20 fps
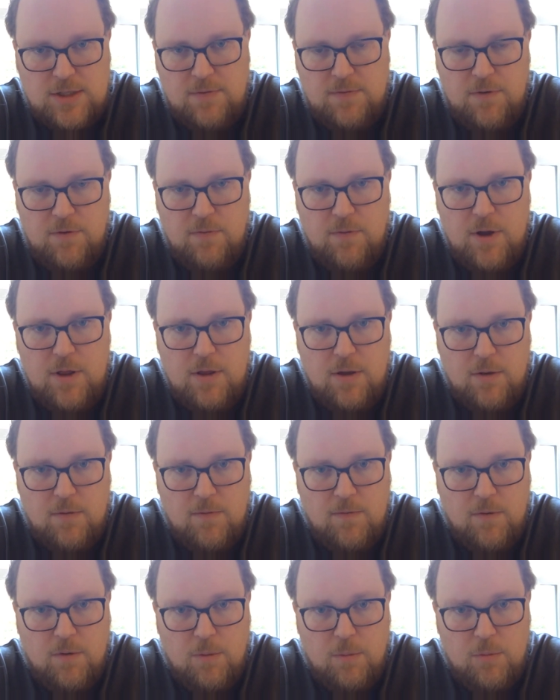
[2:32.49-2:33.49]
If you've read the
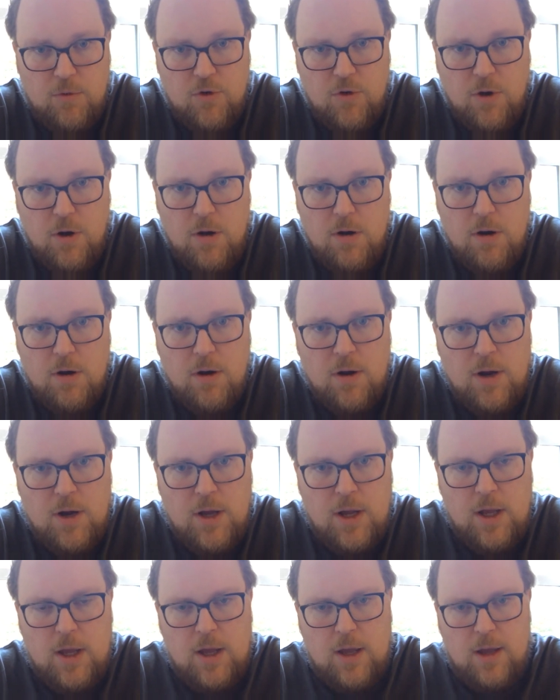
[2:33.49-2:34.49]
firm charter,
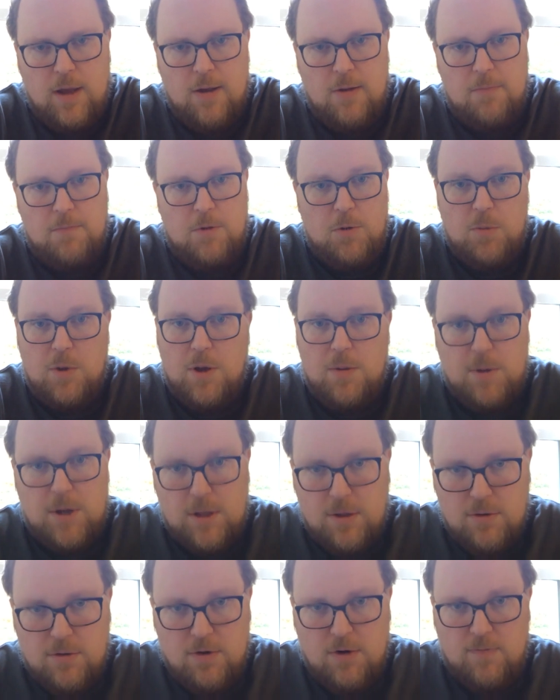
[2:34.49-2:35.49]
you might be a
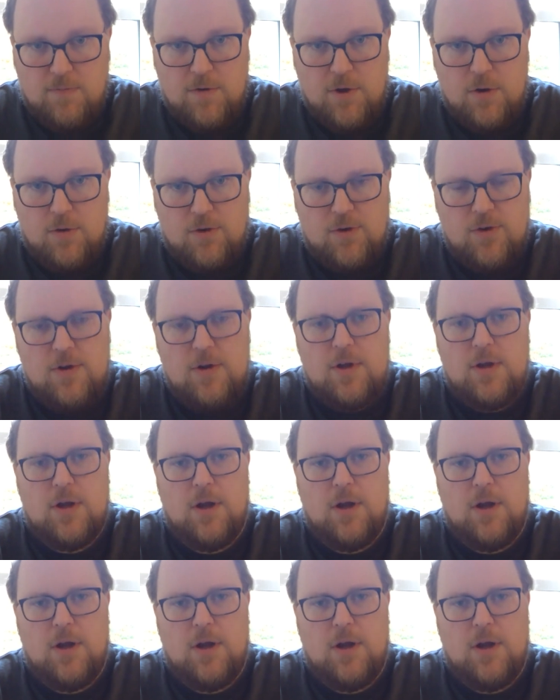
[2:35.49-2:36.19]
little confused.